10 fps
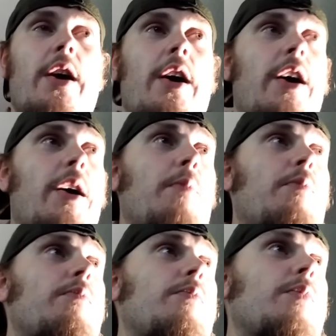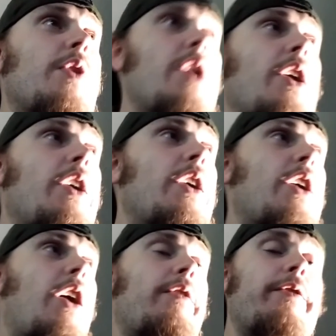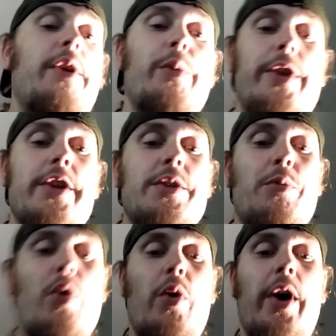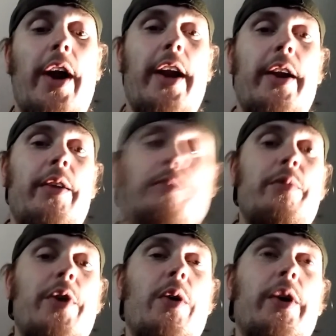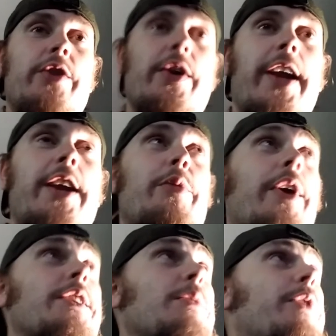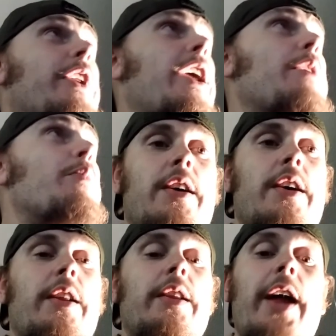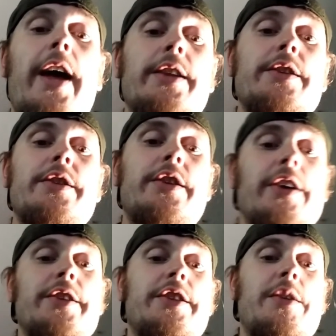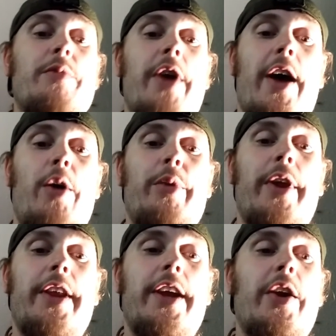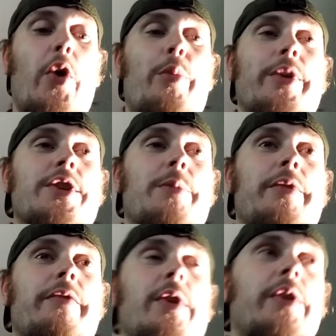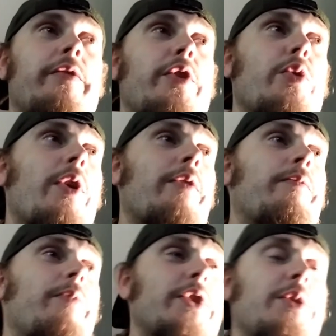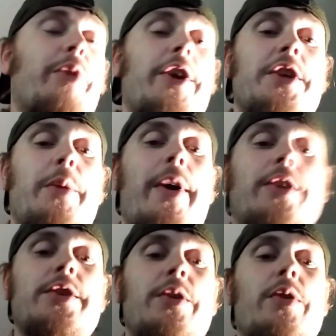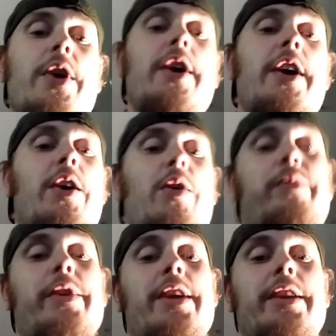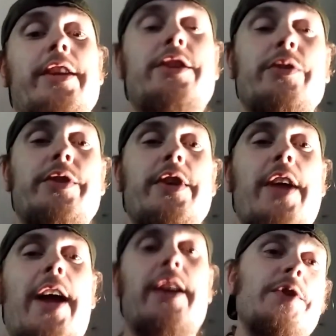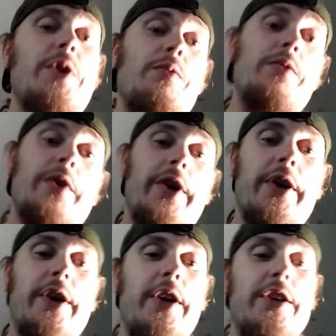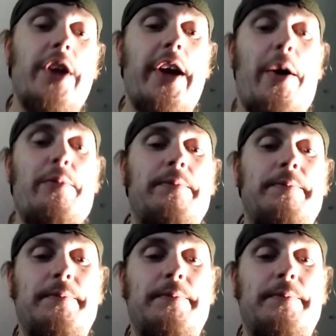I'll fiddle with it some more and try and keep you guys up to date. The lens does seem to help, but I think it opens up the field of view a surprising amount. So hopefully at least you'll see that. So check it out.